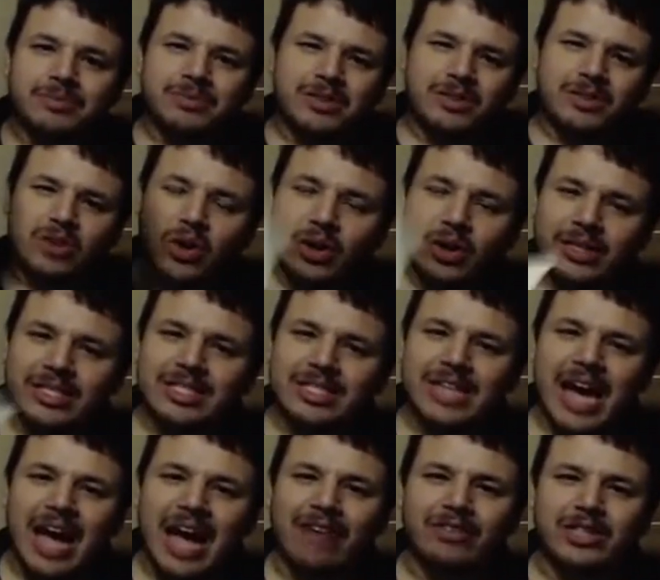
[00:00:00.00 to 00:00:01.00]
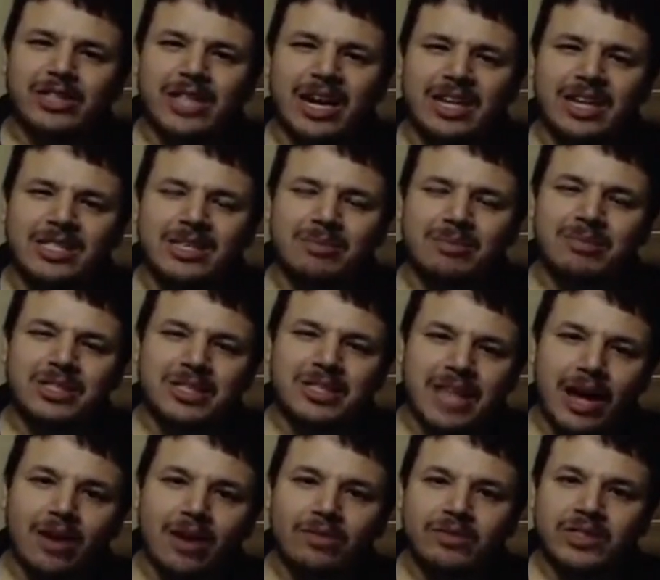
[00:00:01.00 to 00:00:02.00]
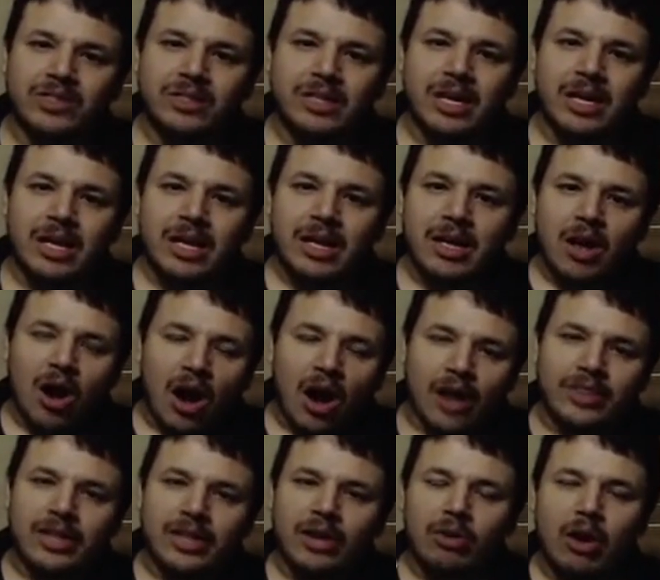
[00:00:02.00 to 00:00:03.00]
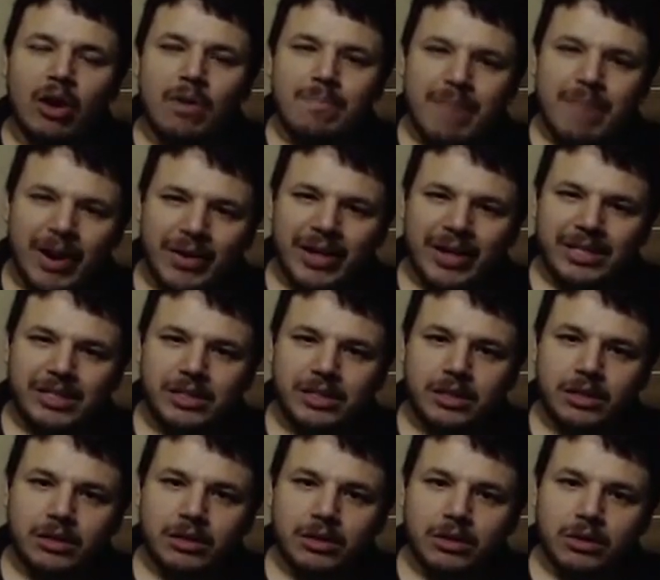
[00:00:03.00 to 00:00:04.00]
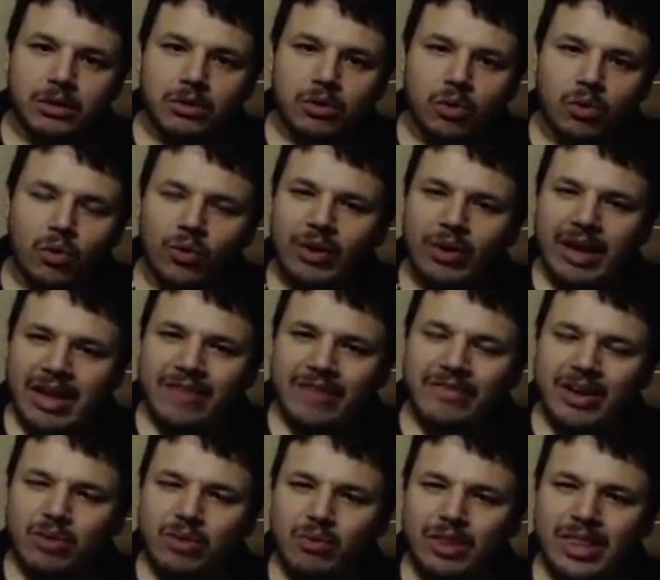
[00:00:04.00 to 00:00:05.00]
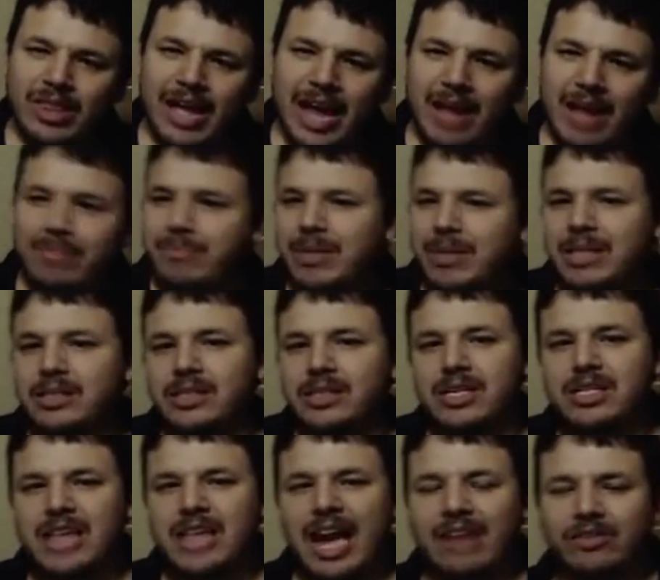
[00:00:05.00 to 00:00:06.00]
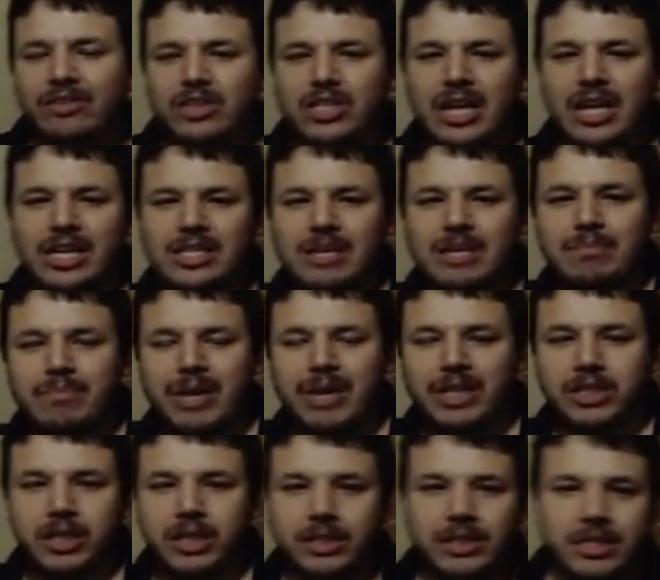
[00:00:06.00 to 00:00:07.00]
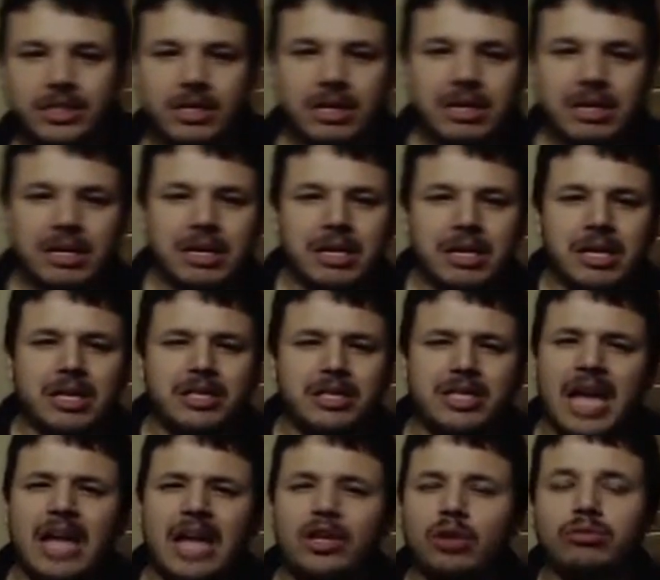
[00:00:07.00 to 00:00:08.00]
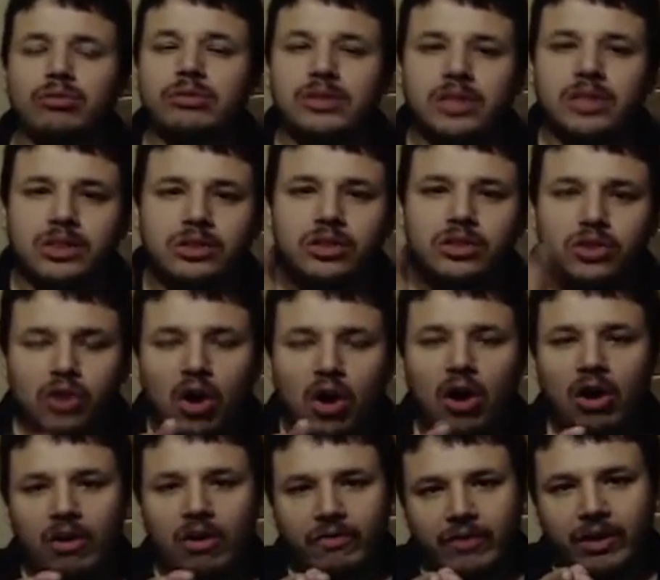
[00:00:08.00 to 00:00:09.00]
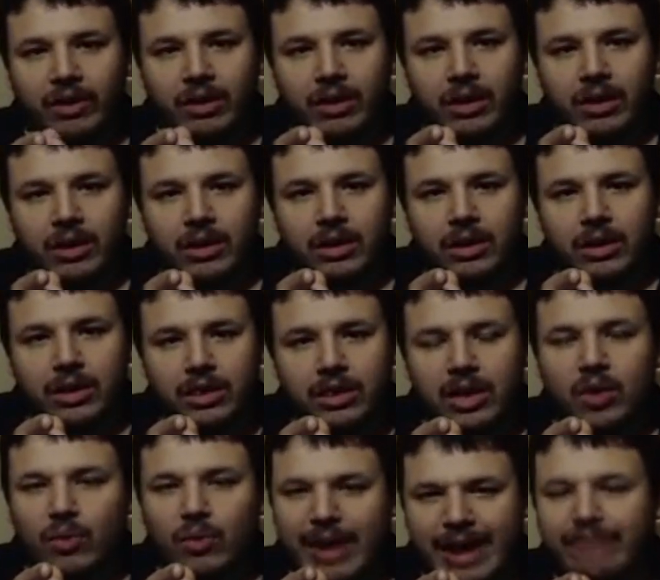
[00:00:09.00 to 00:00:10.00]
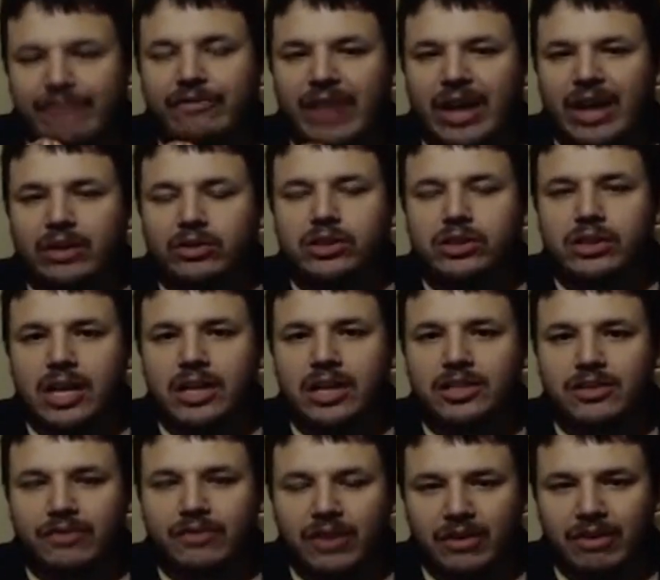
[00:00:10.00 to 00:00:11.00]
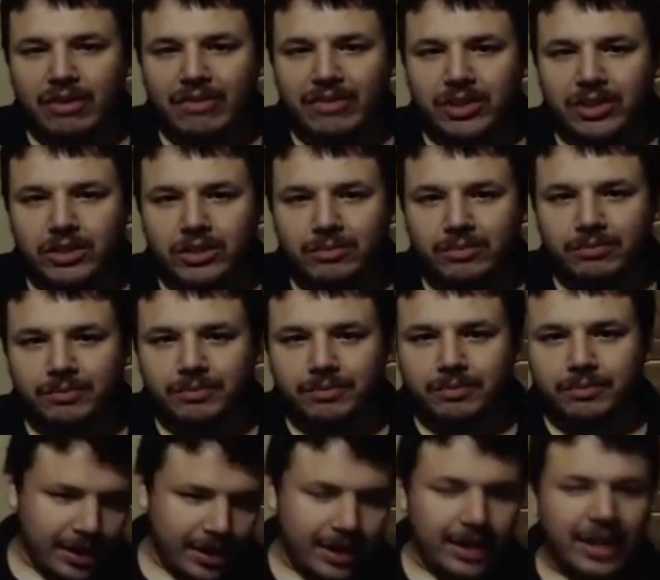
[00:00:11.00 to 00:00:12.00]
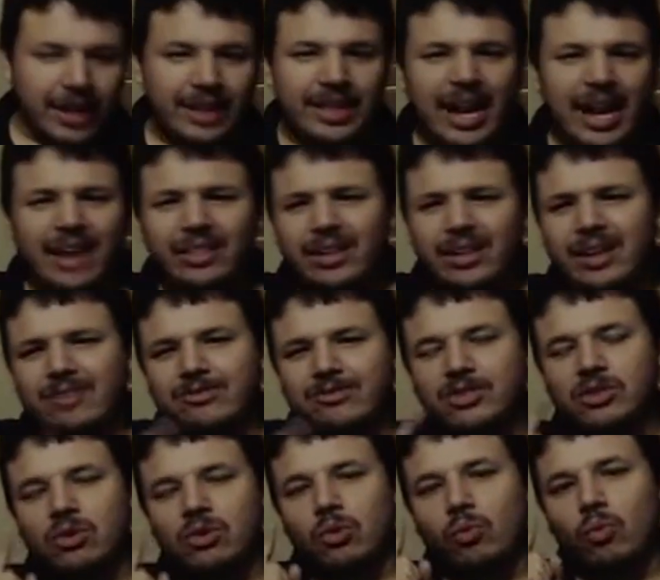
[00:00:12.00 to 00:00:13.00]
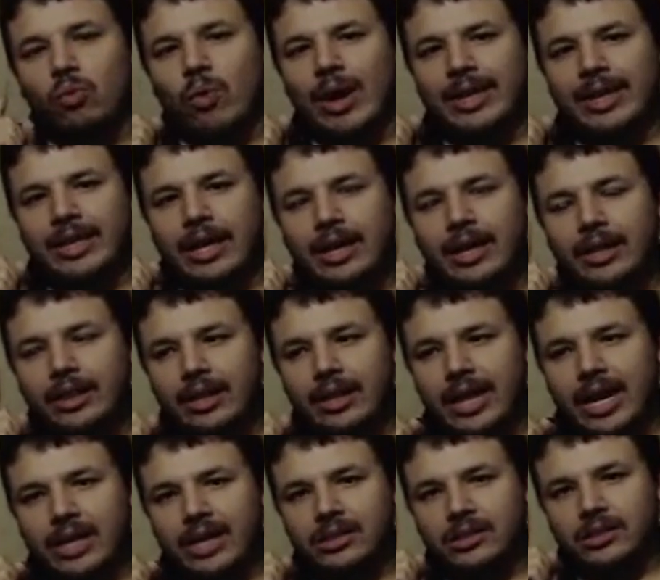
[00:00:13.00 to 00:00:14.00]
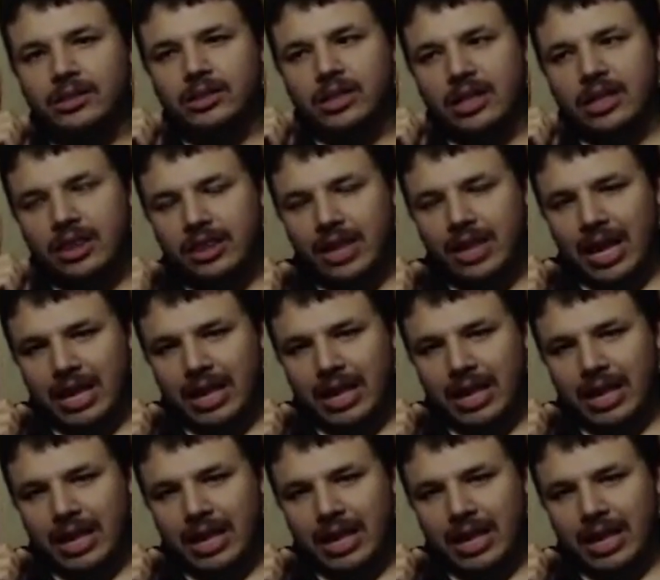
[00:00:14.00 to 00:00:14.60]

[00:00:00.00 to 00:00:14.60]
couldn't advertise themselves on their own merit, or even with NBC's advertising budget. They don't deserve the grand final stage of Eurovision. And that leaves one last thing.